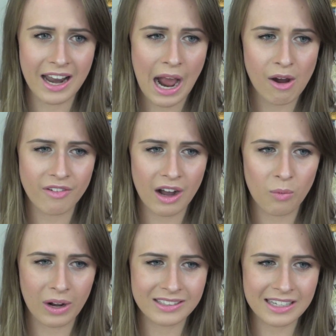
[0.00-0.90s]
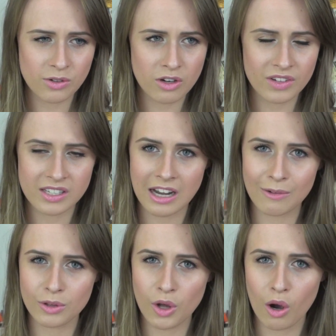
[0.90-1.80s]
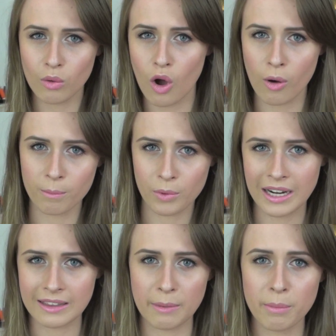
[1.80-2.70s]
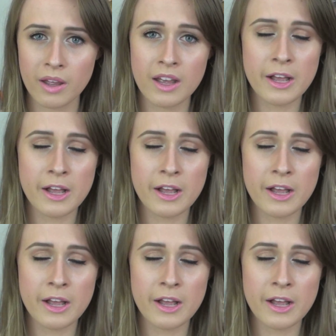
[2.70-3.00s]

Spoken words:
However, once I sort of discovered the whole ombre lip